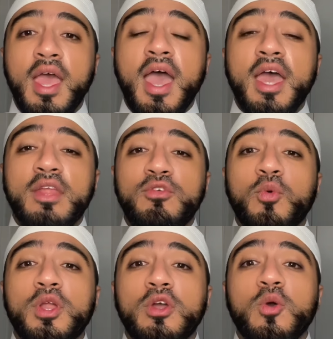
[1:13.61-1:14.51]
And if you
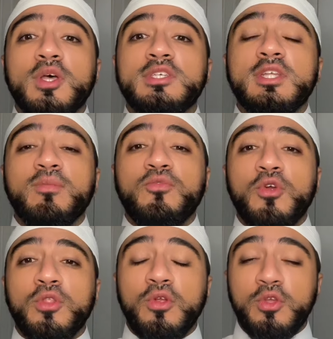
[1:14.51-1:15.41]
want to go a step
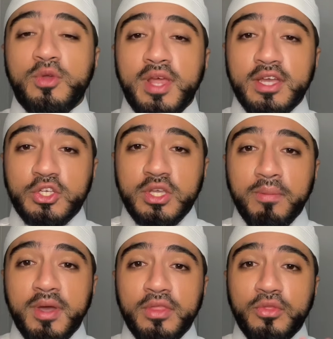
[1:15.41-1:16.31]
further, you can actually
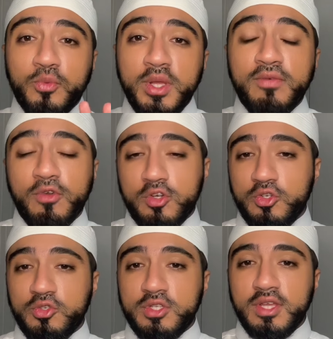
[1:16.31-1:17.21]
combine three
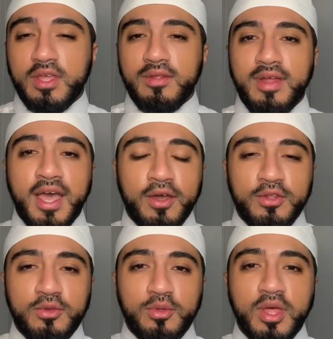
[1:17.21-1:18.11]
virtues together. How do
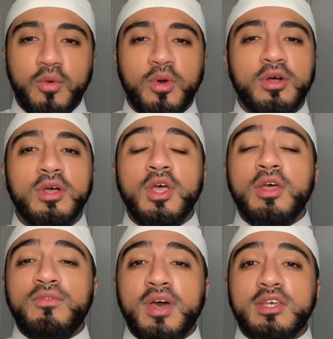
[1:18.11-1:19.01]
you do that? Well,
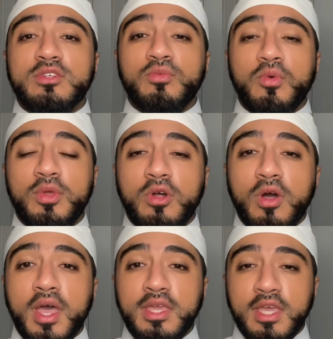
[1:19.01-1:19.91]
fast on what we
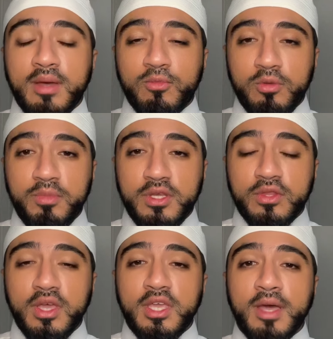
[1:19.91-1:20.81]
call Ayyamul Bid.
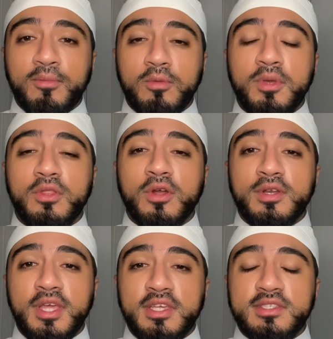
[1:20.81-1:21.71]
Ayyamul Bid are
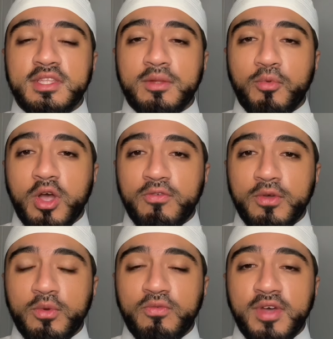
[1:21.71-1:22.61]
days that the Prophet
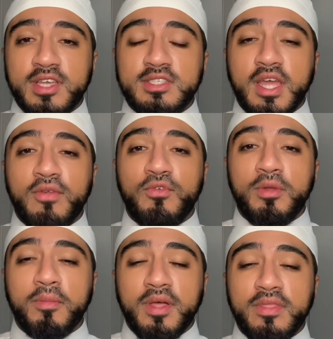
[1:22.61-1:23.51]
would fast every
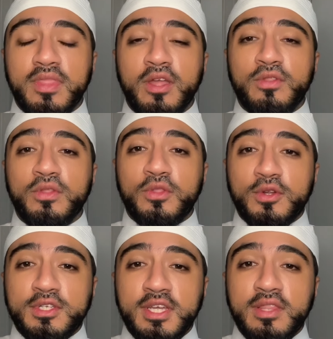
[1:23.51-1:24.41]
month. They're the
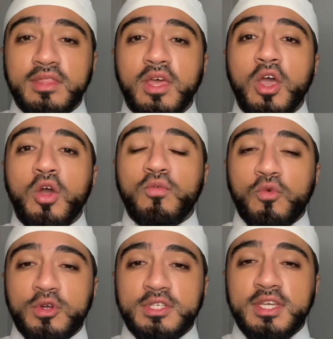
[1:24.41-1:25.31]
13th,
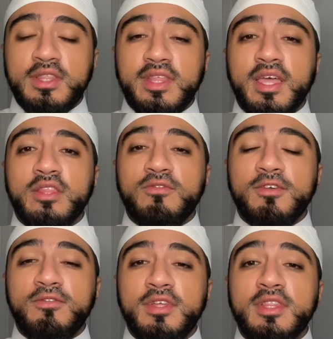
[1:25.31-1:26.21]
14th and the
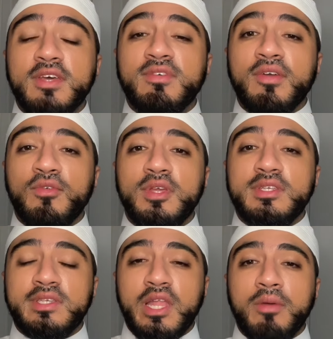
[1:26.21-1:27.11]
15th of every
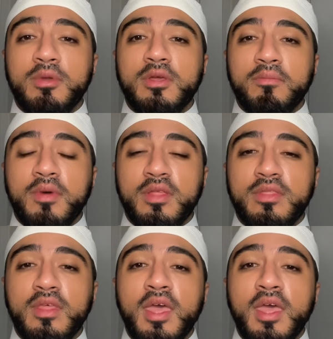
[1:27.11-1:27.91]
Islamic month.